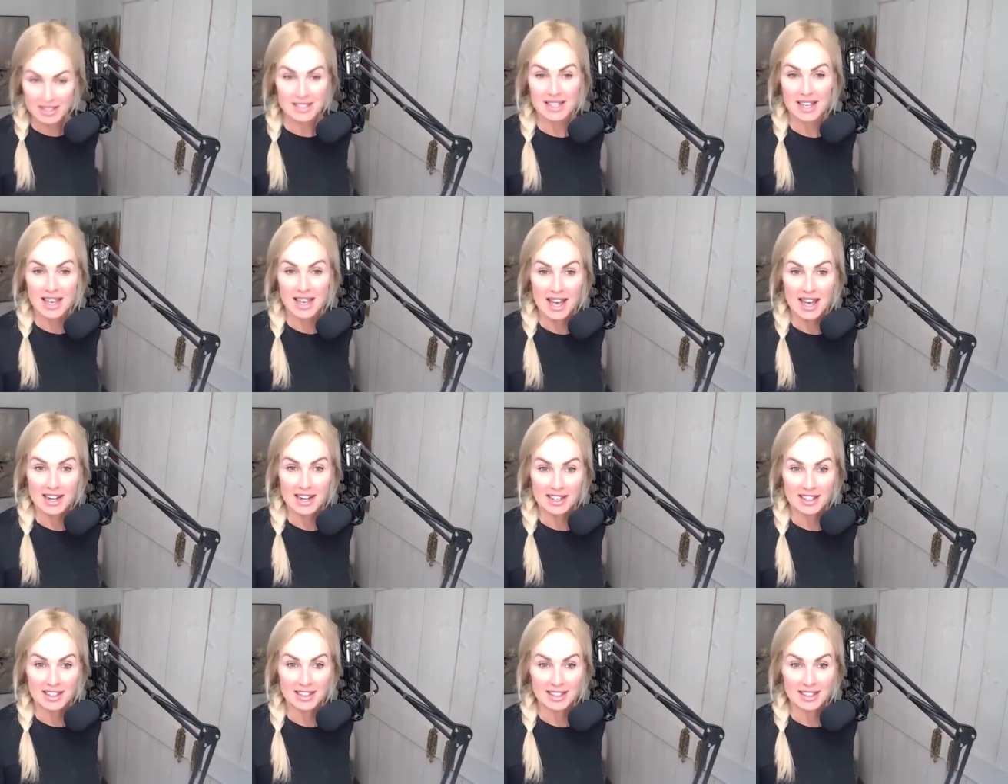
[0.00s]

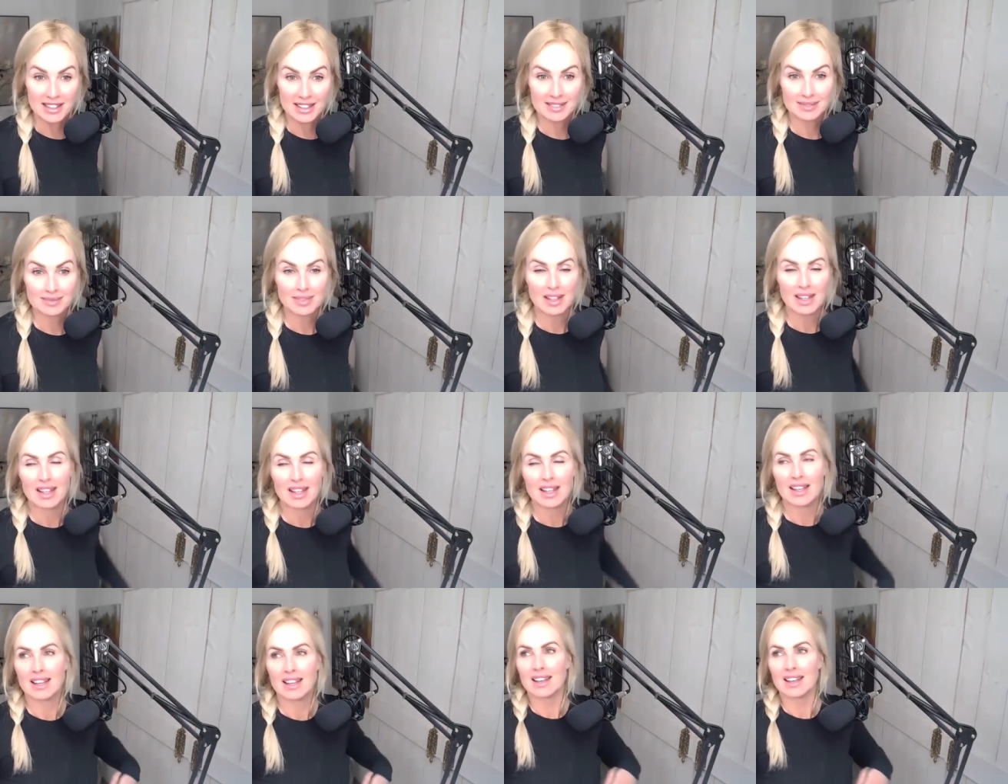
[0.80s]
sciatica,
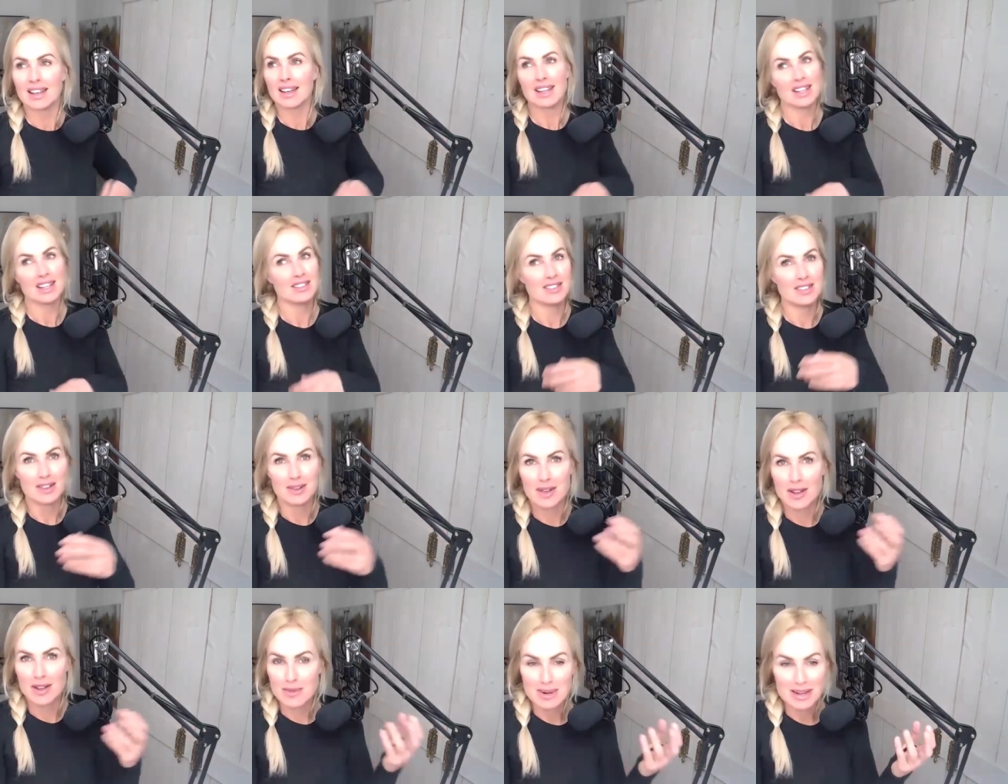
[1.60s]
even
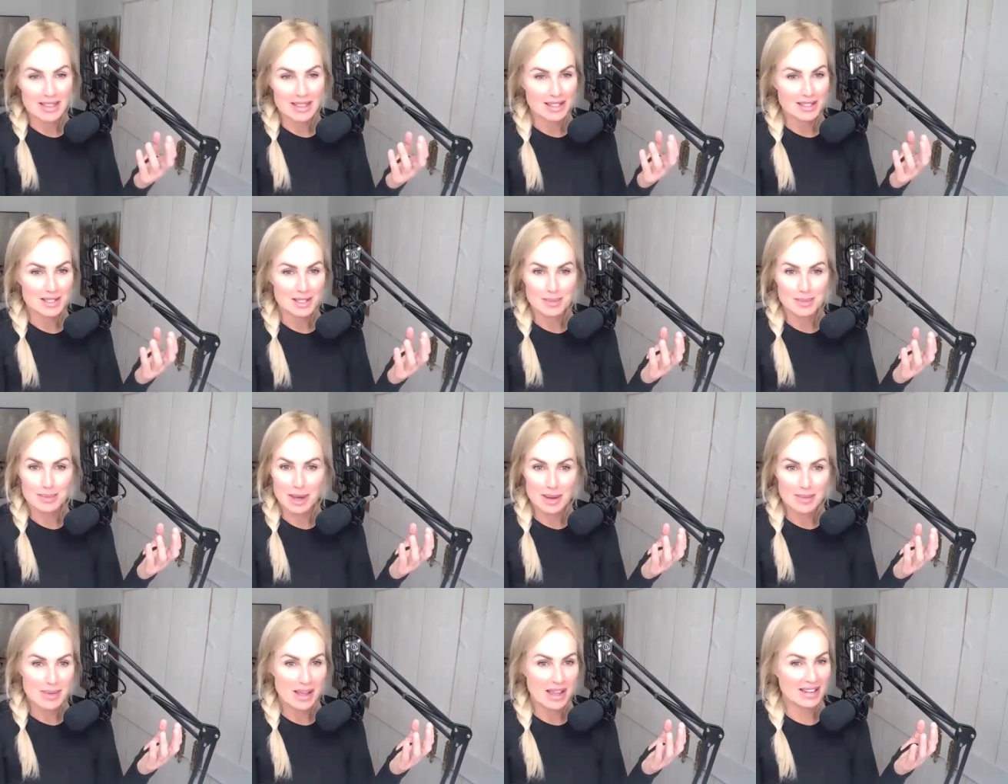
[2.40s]
though everybody thinks their
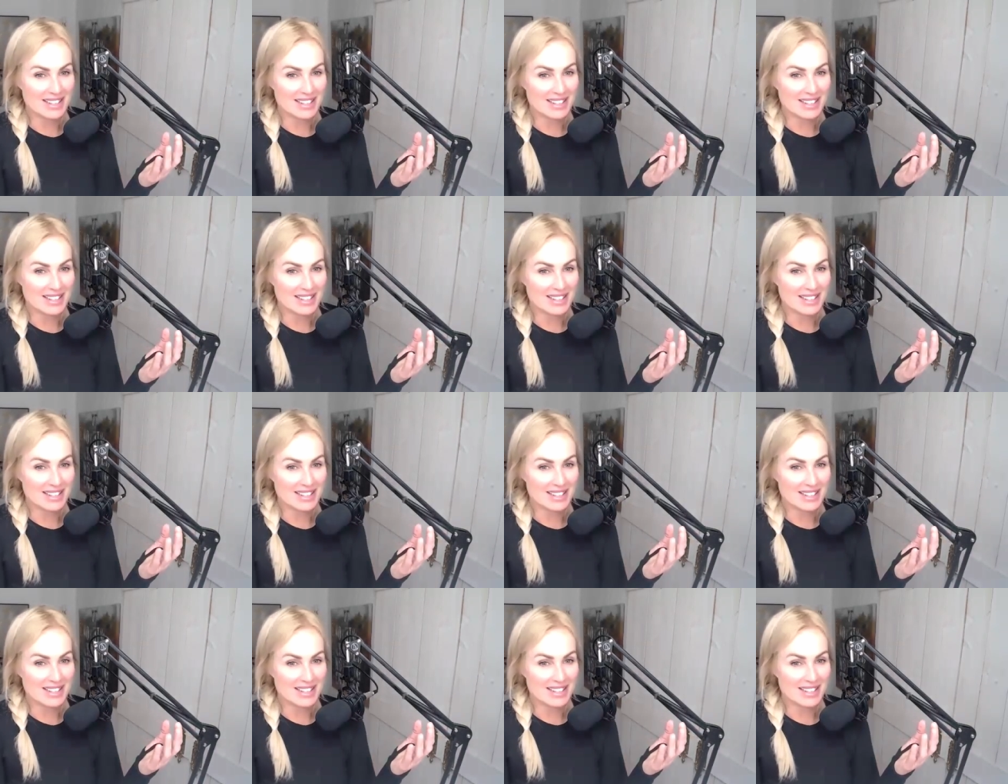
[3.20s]
butt pain is